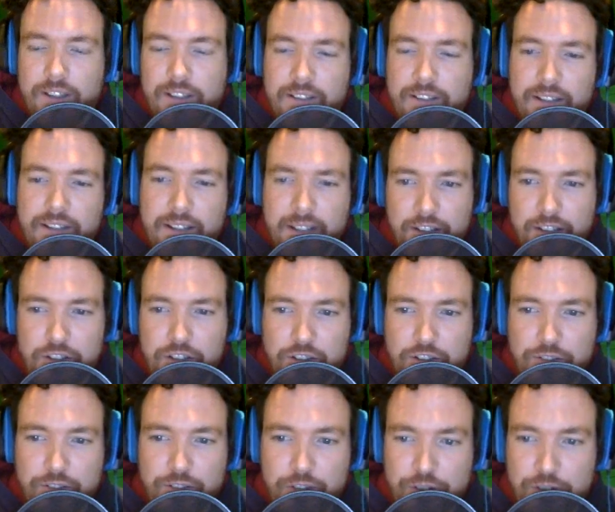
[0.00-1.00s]
Dead, I
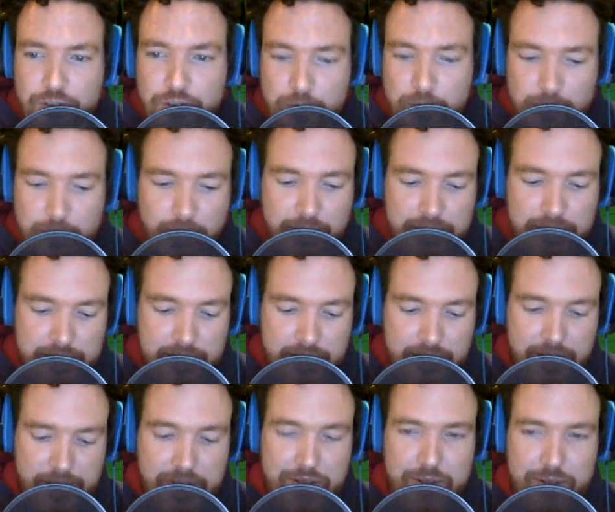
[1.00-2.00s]
actually fell asleep during it
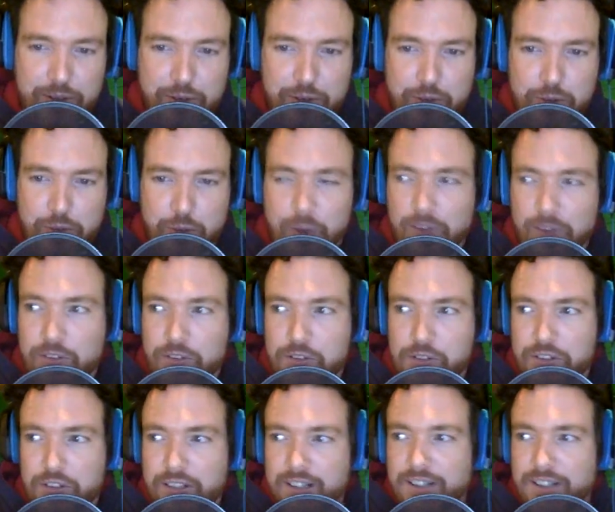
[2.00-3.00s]
today, so no
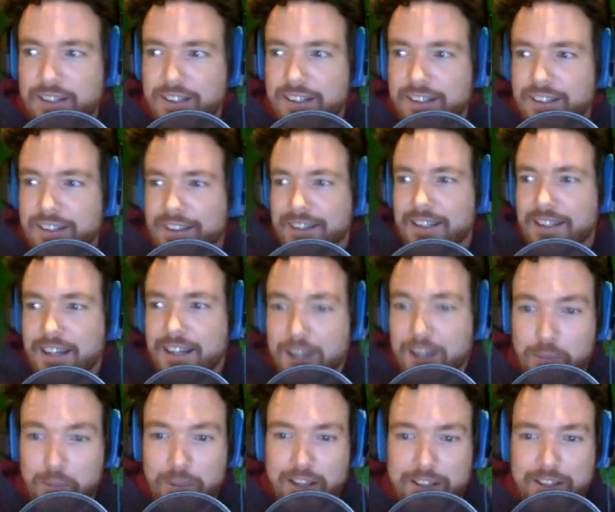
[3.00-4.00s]
spoilers there.
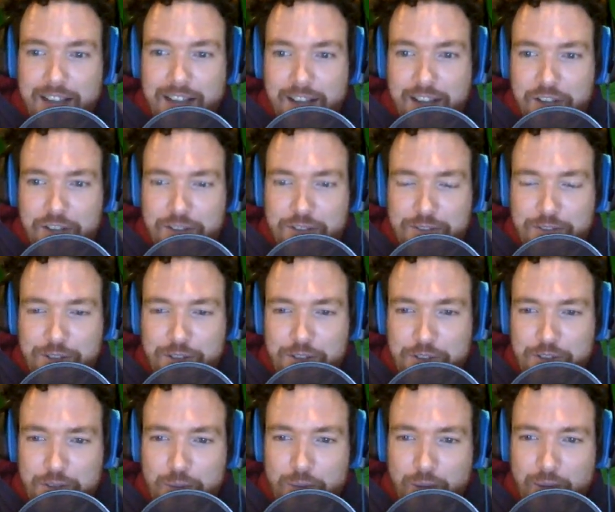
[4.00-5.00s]
But I actually fell
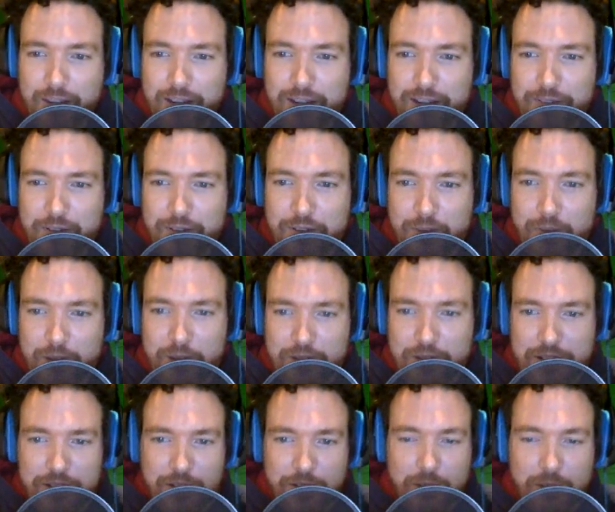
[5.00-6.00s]
asleep right after the
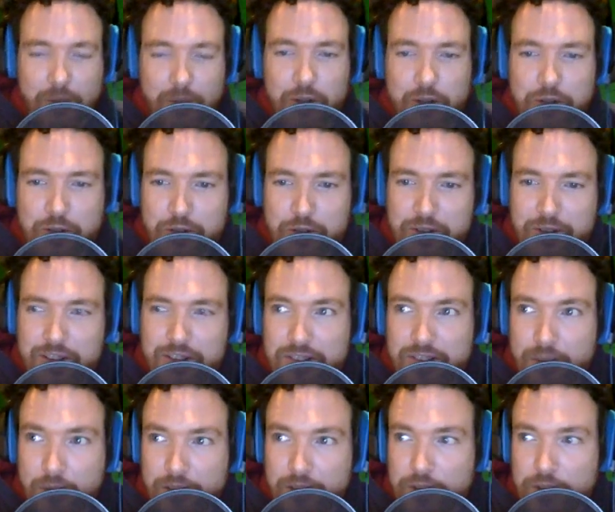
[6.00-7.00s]
Resident Evil commercials because
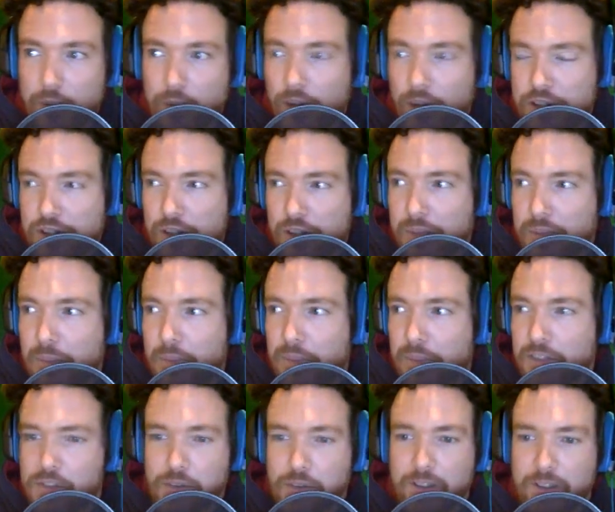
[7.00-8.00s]
I wanted to watch it on my
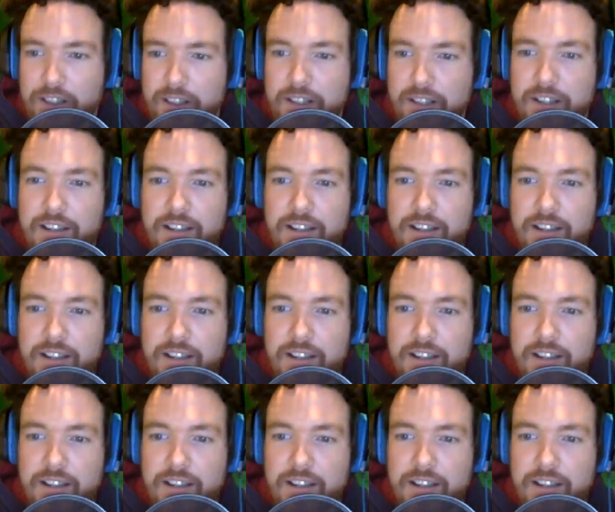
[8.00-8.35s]
big screen.